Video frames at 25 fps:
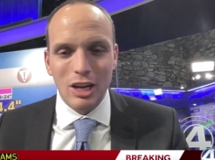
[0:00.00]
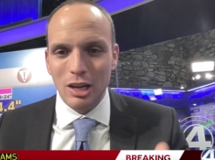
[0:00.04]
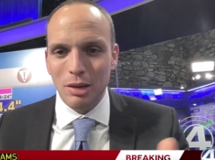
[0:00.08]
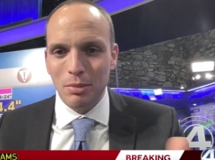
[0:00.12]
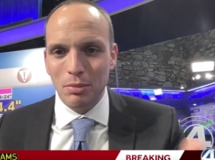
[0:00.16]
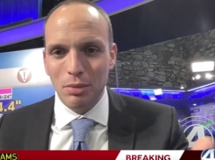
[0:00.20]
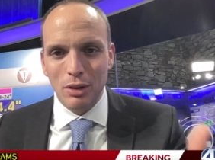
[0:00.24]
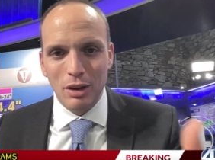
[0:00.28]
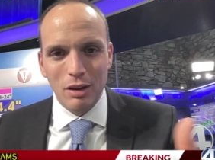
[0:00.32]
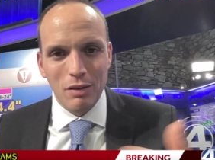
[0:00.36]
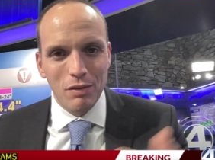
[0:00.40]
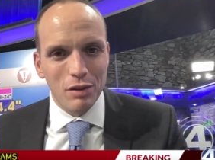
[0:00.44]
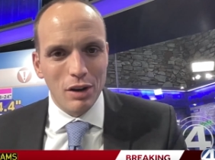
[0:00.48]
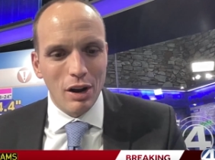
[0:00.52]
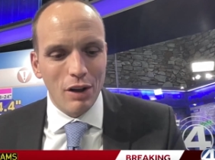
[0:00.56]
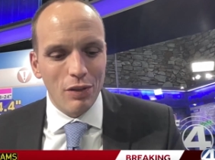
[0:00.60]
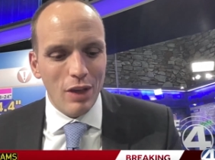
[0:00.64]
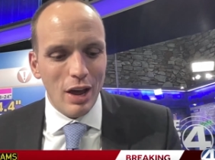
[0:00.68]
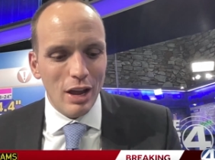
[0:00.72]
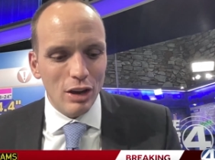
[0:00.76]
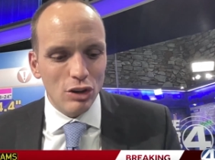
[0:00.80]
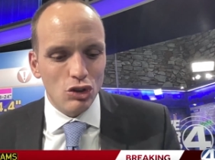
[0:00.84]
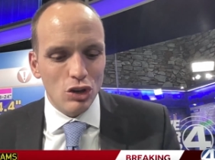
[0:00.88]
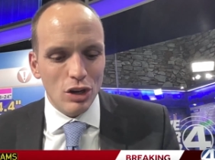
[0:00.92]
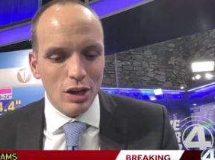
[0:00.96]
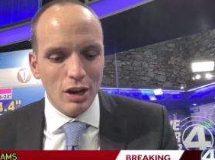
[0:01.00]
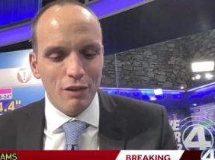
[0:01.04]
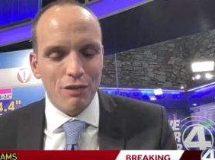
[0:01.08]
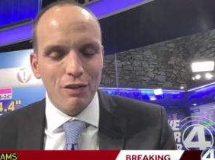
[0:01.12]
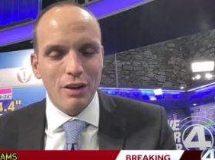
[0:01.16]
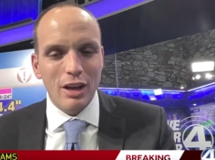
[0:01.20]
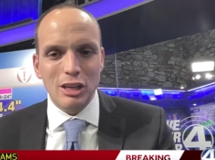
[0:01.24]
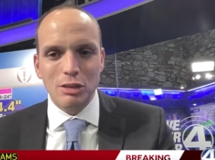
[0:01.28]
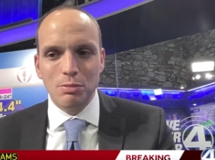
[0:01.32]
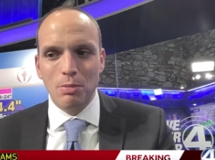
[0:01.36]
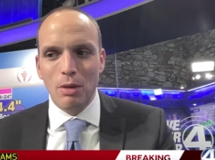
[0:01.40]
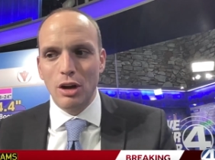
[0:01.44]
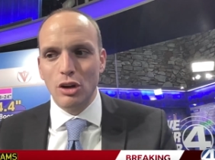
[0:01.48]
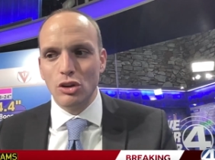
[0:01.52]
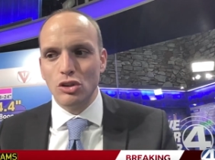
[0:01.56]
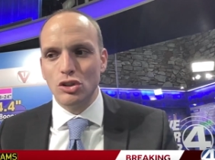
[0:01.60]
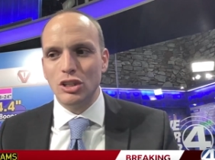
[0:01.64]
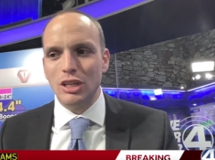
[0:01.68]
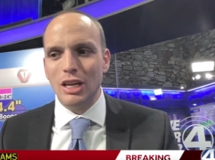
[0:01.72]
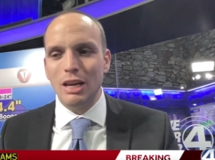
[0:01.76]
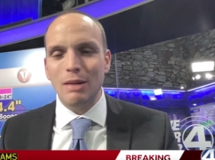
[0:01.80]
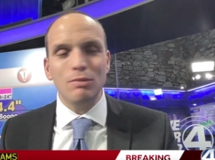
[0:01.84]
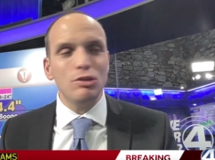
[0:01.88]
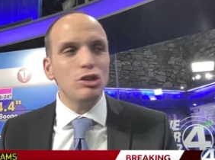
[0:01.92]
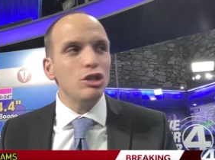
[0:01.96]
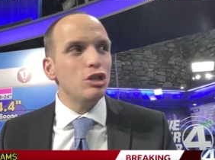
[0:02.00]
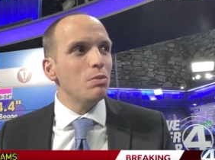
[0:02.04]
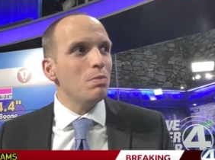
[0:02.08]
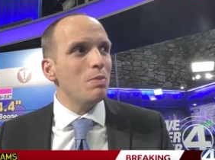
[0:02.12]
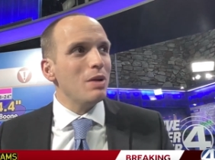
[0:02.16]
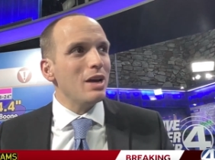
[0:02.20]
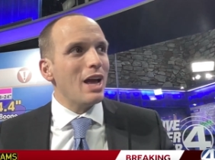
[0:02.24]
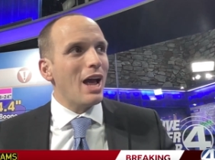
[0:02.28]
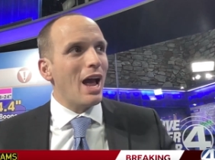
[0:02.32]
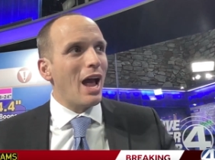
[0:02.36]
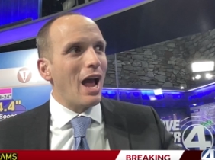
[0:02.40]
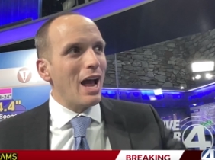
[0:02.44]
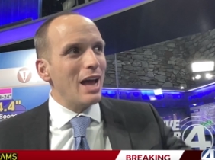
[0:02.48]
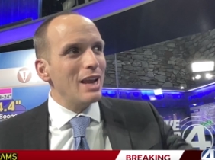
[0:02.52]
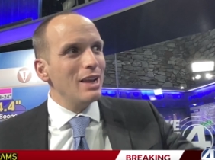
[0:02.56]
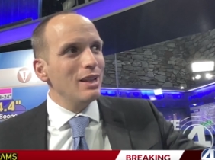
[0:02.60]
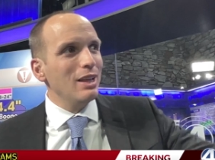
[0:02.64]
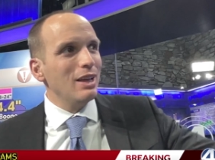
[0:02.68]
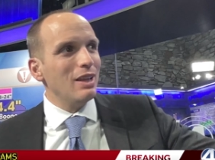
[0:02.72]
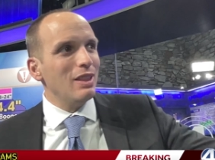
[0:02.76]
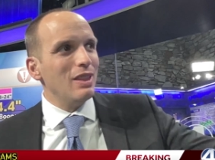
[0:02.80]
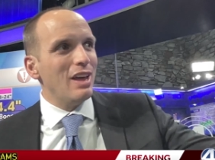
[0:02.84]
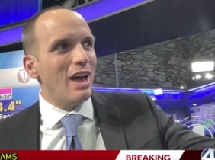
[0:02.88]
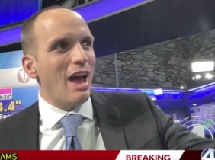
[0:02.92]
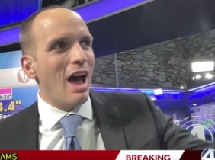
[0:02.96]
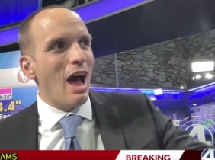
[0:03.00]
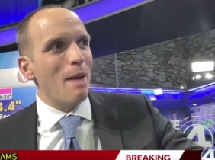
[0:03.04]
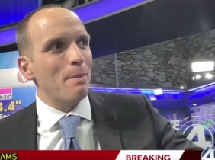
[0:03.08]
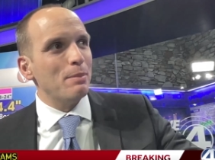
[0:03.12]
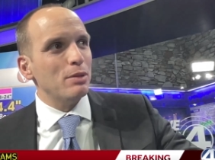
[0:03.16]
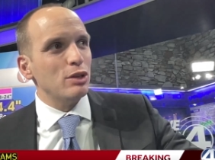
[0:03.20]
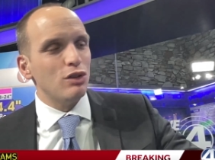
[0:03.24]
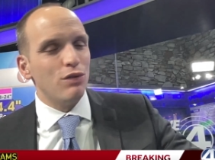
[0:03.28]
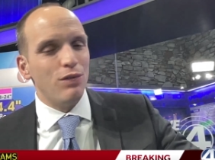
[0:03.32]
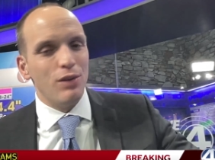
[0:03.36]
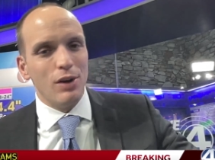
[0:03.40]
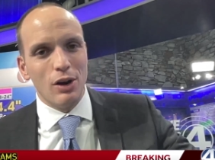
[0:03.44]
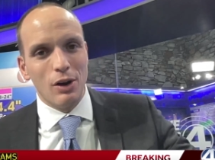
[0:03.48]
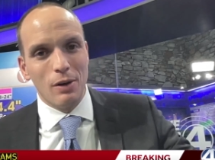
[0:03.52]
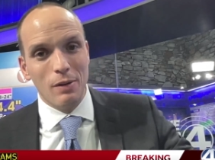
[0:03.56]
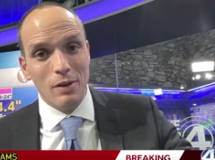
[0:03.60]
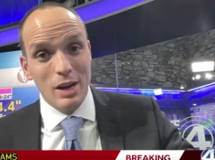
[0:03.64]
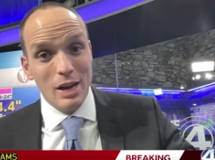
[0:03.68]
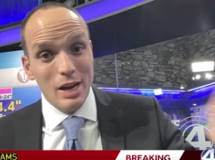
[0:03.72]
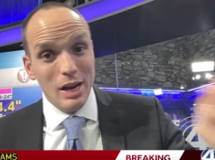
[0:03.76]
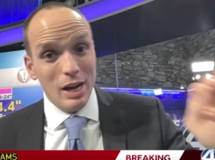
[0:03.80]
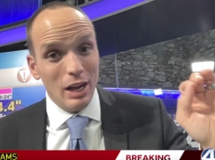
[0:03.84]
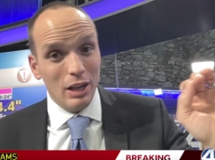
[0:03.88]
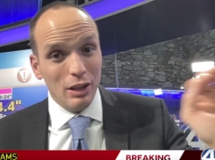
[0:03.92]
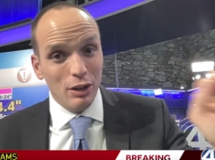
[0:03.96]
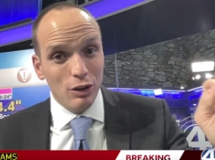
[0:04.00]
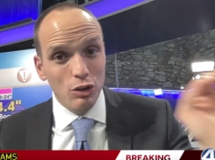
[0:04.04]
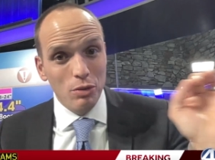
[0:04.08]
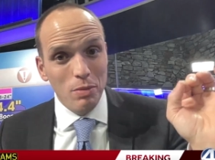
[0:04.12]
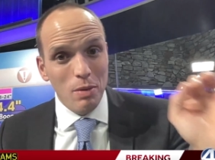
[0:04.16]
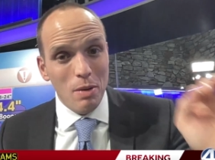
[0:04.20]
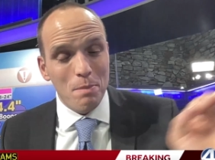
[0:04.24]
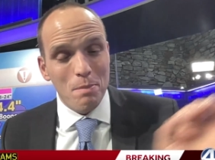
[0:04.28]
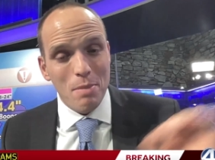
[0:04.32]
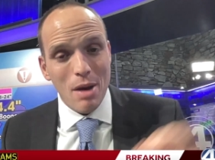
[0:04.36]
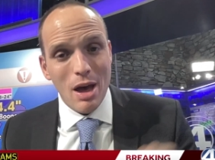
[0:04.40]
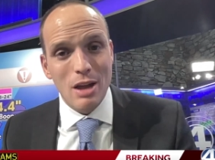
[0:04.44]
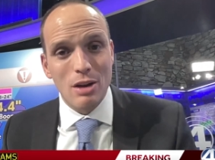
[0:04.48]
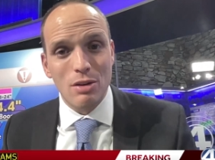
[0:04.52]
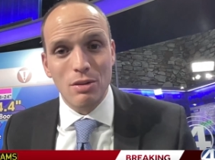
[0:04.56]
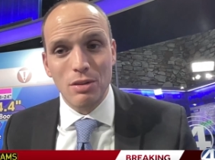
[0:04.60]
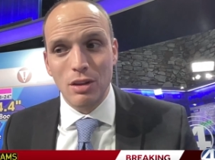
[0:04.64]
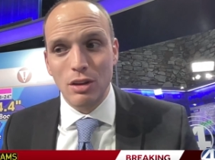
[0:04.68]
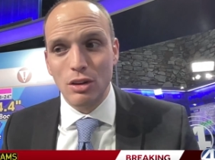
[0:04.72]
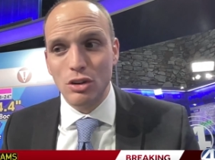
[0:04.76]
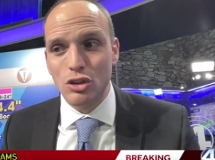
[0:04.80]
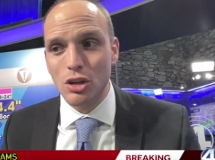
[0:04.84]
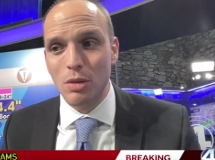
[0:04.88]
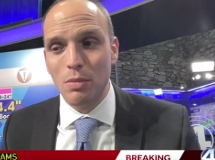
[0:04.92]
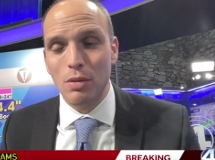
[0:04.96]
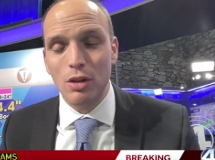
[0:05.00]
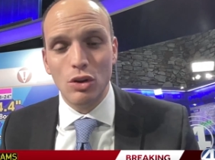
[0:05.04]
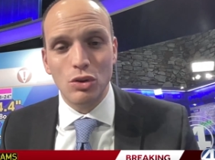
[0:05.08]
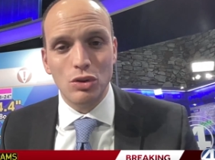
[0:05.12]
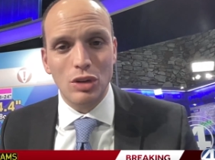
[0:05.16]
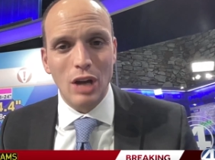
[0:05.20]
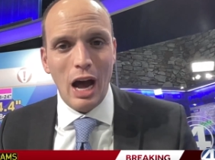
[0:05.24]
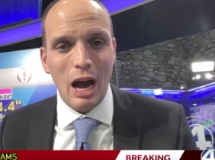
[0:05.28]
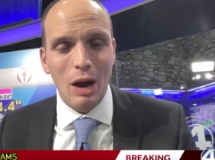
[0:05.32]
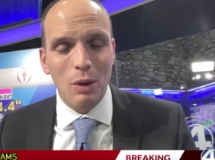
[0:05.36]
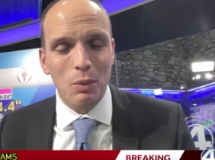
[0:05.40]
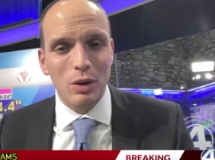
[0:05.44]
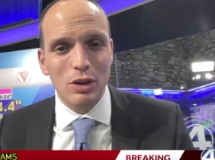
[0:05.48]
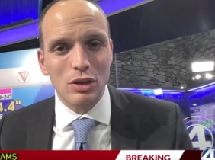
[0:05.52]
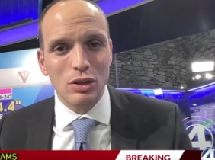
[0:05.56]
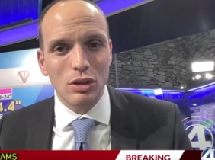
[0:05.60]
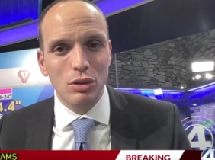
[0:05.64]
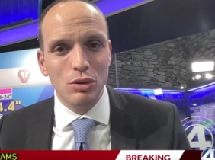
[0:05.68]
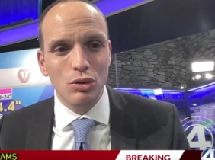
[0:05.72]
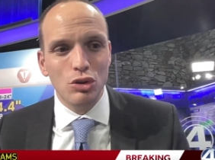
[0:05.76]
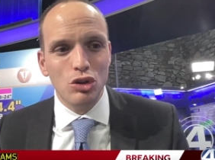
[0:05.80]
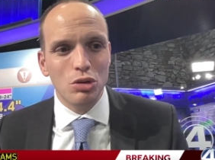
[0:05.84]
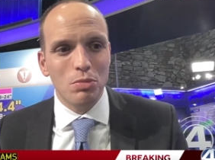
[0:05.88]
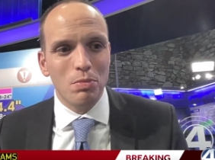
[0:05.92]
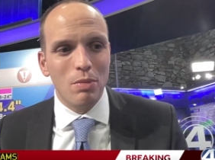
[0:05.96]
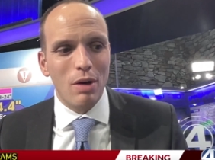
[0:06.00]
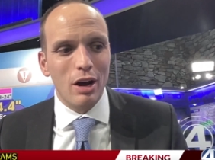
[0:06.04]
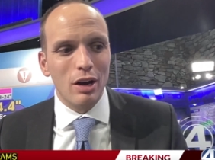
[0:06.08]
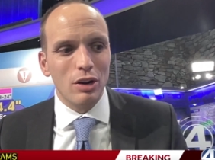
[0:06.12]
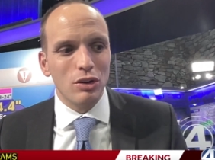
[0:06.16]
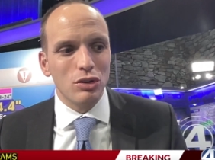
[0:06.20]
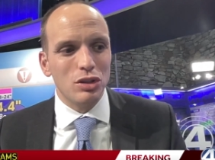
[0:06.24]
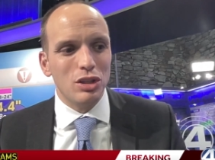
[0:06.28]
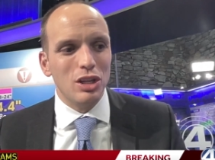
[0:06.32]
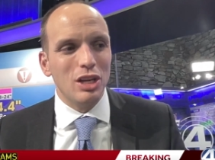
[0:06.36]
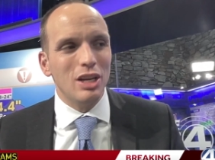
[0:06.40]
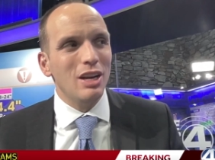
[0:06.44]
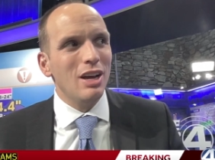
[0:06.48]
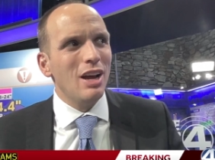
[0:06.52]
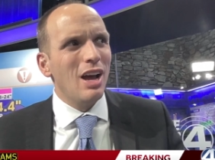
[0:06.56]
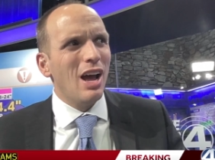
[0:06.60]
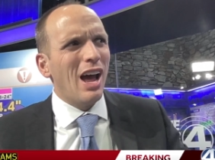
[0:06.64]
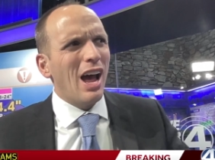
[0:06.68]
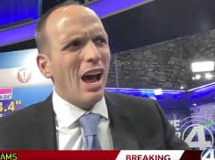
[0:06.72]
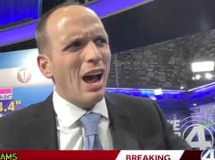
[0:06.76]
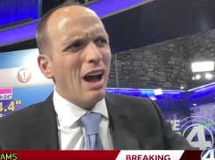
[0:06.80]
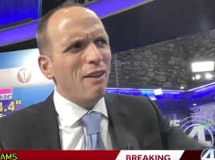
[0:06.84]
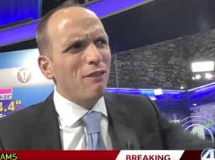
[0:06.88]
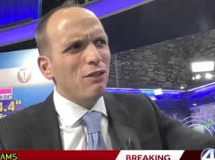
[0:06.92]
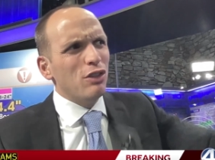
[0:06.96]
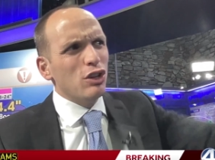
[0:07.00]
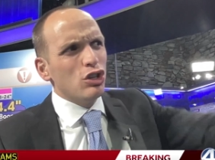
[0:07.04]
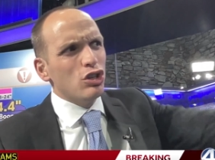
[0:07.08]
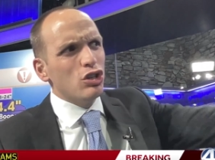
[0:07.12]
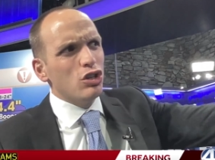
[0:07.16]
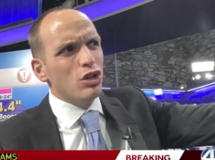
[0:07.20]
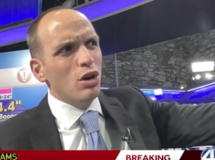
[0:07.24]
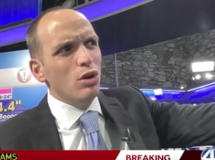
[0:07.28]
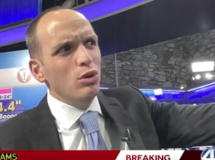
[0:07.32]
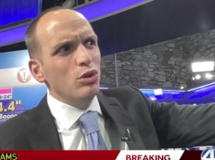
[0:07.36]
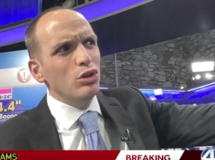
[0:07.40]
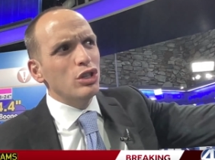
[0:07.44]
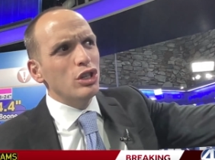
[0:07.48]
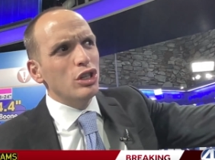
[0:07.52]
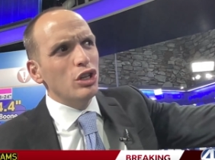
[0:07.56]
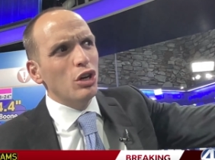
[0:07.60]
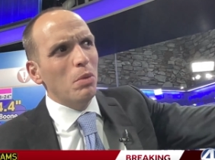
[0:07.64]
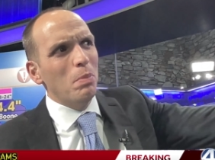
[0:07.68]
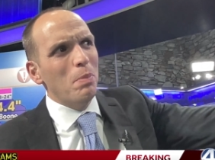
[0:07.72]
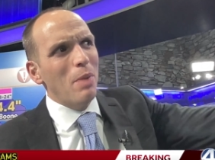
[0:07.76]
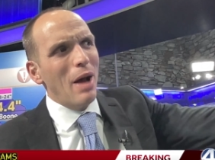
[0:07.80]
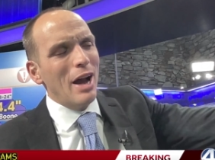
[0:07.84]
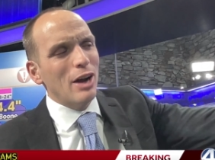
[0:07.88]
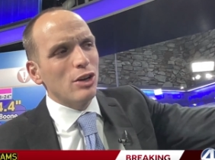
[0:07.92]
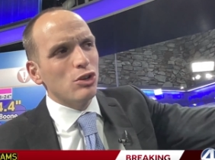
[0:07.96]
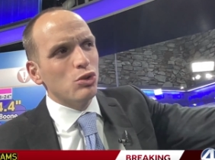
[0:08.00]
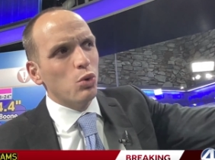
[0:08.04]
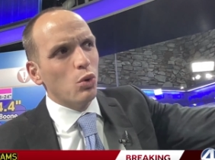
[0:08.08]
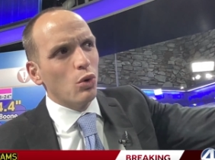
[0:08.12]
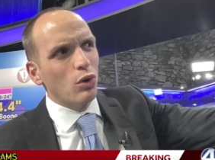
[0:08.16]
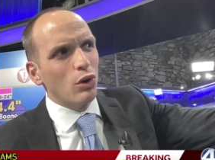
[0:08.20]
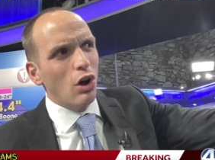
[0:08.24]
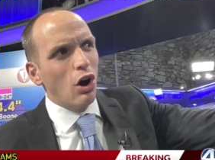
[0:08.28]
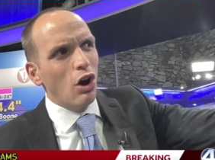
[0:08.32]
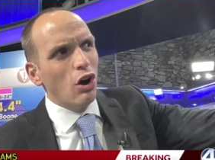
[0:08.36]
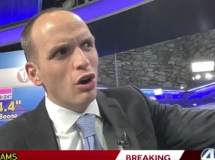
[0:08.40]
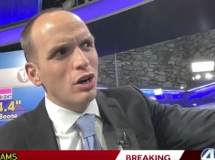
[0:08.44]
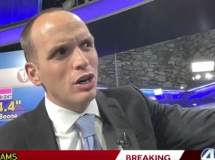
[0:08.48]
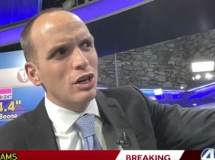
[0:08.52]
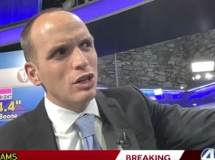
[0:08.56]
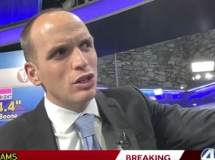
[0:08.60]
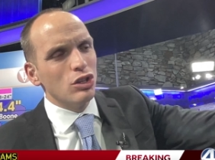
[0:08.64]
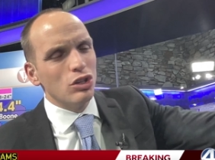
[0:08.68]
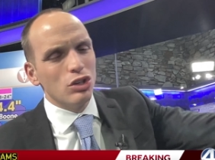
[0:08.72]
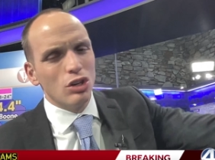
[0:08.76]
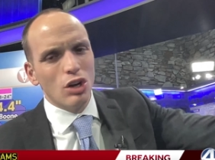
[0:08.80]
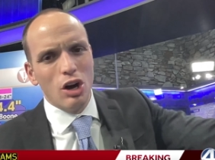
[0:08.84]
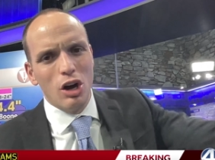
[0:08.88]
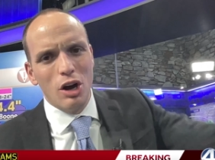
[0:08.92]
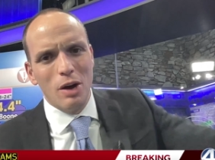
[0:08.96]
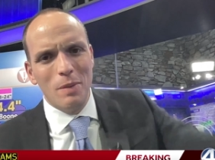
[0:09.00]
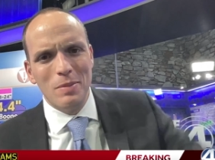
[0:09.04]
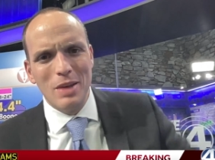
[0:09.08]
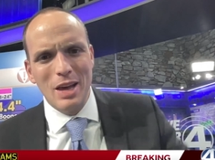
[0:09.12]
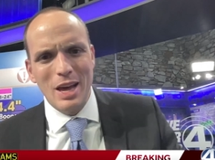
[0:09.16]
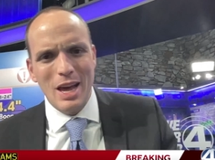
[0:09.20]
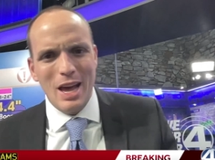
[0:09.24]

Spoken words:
And believe it or not, that GFS model seems to be handling the atmosphere a little bit better than some of those high resolution models that have the snow still back toward Arkansas